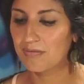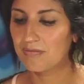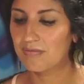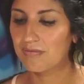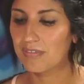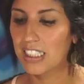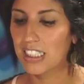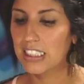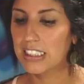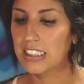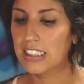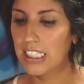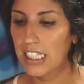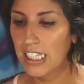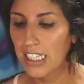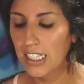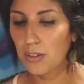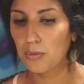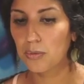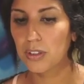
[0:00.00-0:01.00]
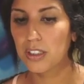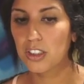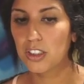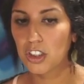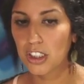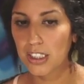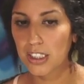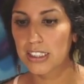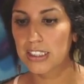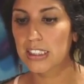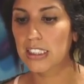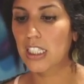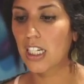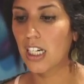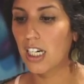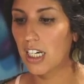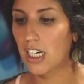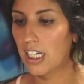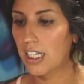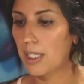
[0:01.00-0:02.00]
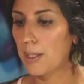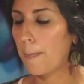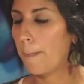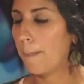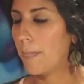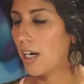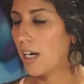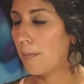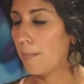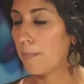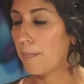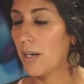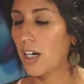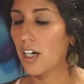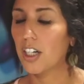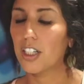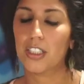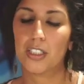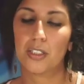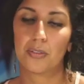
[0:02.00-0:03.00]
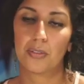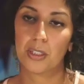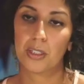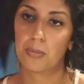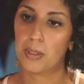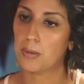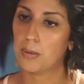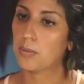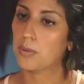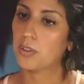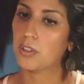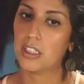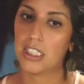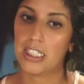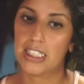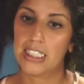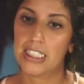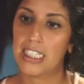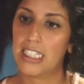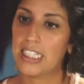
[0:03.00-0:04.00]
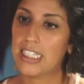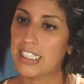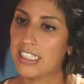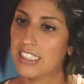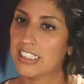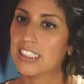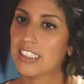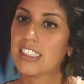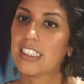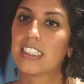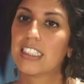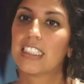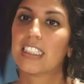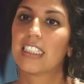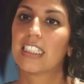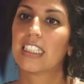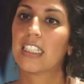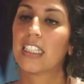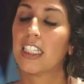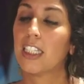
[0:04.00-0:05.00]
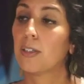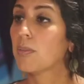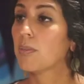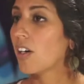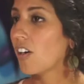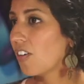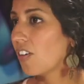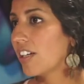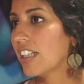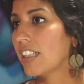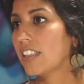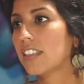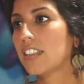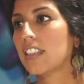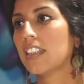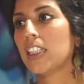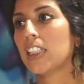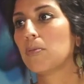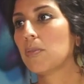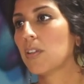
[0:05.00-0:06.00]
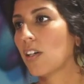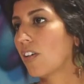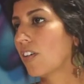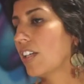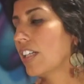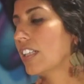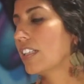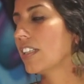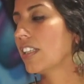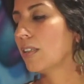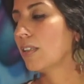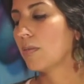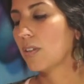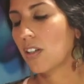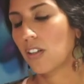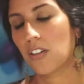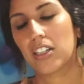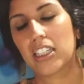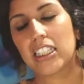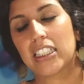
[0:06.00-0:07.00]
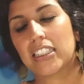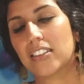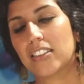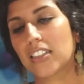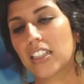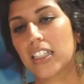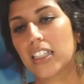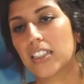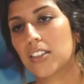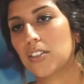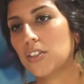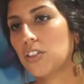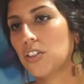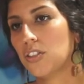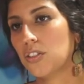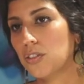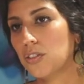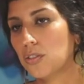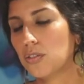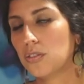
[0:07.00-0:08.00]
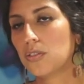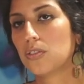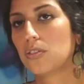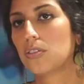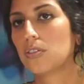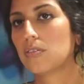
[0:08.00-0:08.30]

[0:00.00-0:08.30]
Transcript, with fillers: yeah, we just got bombarded with people like, hey, keep going, keep going, keep going. Like, you